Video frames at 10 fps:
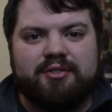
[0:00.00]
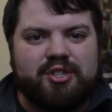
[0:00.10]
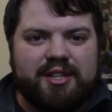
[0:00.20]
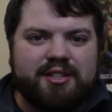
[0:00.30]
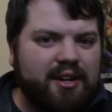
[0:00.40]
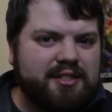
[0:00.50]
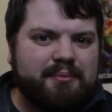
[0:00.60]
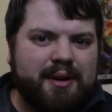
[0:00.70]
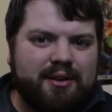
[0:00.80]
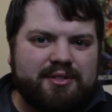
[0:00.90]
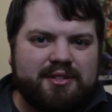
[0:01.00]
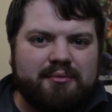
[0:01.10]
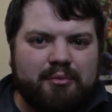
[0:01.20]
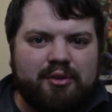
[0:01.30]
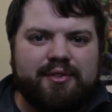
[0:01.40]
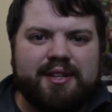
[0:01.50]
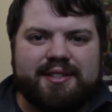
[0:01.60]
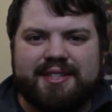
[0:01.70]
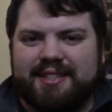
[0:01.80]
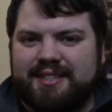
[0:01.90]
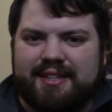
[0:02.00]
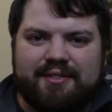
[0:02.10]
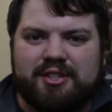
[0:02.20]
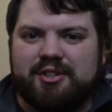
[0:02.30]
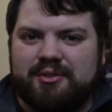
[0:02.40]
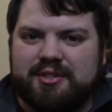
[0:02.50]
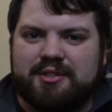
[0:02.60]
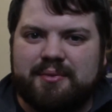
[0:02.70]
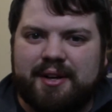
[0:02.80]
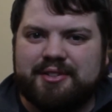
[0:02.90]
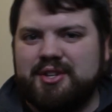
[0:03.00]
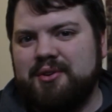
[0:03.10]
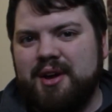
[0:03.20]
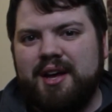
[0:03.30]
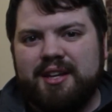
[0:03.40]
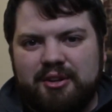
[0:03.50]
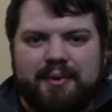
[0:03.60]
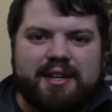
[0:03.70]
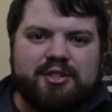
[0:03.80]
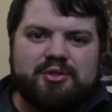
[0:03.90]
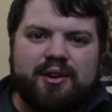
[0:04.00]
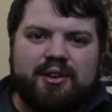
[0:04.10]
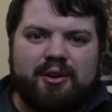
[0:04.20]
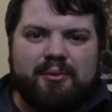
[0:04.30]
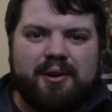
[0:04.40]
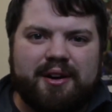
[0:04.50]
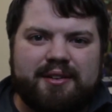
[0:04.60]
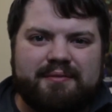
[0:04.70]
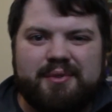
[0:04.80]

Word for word: She talks about some movies and T V shows as well, so you might enjoy her work.